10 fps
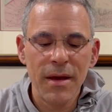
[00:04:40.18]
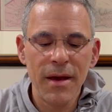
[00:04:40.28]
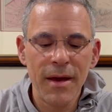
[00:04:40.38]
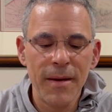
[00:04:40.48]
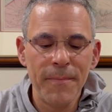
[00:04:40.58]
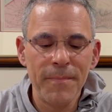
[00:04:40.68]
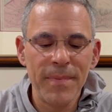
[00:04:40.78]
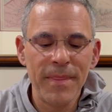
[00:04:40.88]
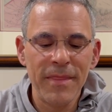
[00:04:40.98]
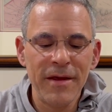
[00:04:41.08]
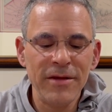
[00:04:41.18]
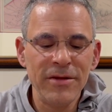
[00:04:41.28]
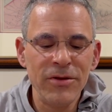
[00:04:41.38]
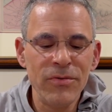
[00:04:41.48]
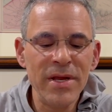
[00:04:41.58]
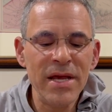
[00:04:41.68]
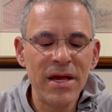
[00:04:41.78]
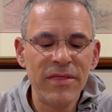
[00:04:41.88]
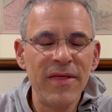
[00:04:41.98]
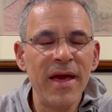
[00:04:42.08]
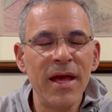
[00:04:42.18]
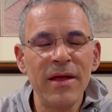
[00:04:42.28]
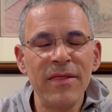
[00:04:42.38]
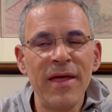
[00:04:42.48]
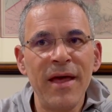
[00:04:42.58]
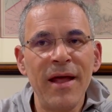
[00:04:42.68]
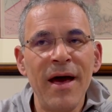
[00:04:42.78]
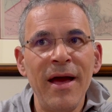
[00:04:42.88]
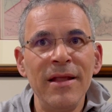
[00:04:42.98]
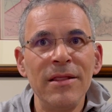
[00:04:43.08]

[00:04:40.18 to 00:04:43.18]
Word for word: Um, the unique thing that I